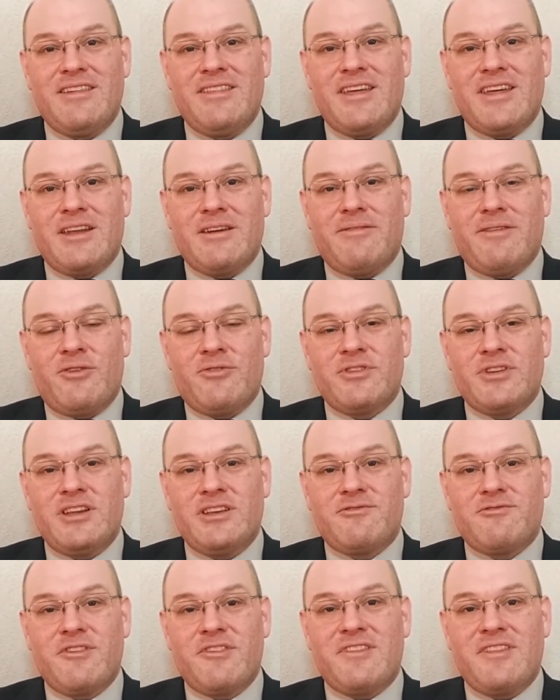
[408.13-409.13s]
that I found
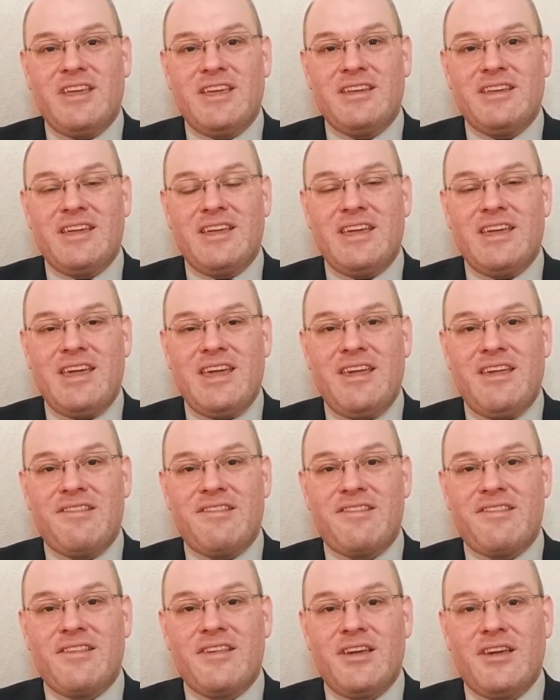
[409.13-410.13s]
interesting,
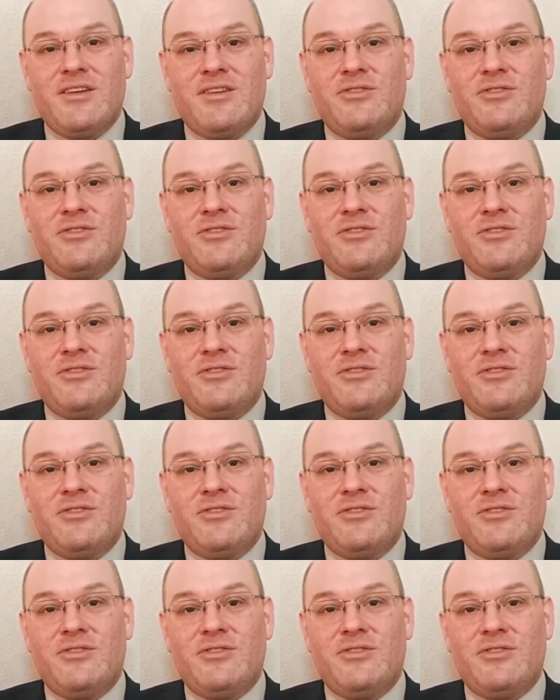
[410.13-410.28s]
is